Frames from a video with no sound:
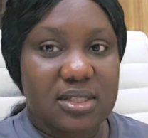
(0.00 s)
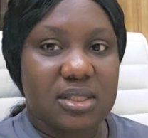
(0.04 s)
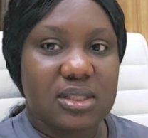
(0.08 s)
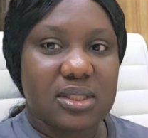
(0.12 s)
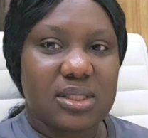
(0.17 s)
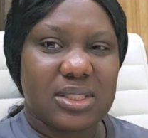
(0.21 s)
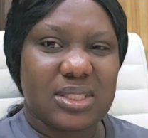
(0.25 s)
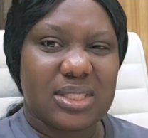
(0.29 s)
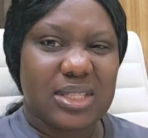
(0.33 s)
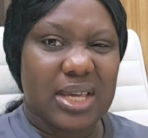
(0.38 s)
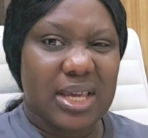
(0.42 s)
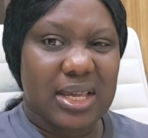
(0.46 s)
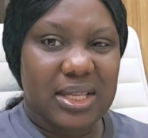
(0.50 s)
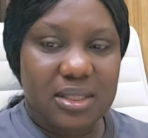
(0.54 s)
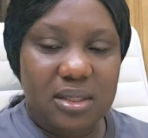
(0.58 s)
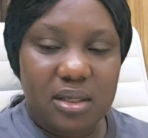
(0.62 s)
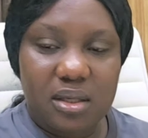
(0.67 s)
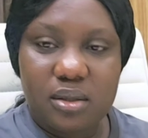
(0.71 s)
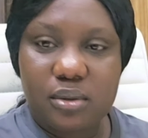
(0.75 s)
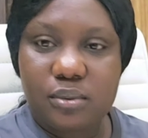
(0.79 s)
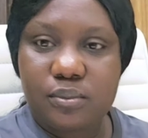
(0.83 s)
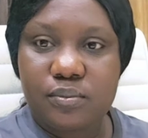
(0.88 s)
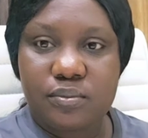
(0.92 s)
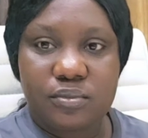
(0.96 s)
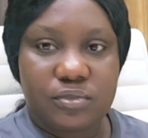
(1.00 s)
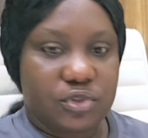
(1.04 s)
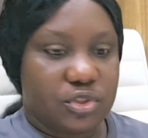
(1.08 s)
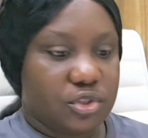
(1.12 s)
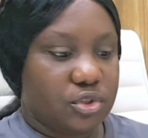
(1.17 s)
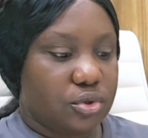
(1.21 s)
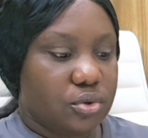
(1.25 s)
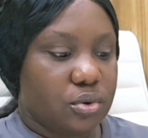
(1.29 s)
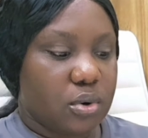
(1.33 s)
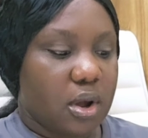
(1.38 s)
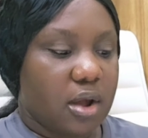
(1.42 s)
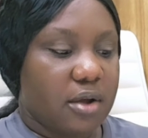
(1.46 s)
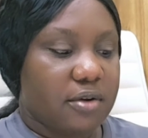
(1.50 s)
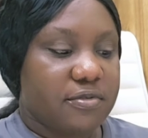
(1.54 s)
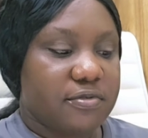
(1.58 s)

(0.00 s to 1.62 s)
then you are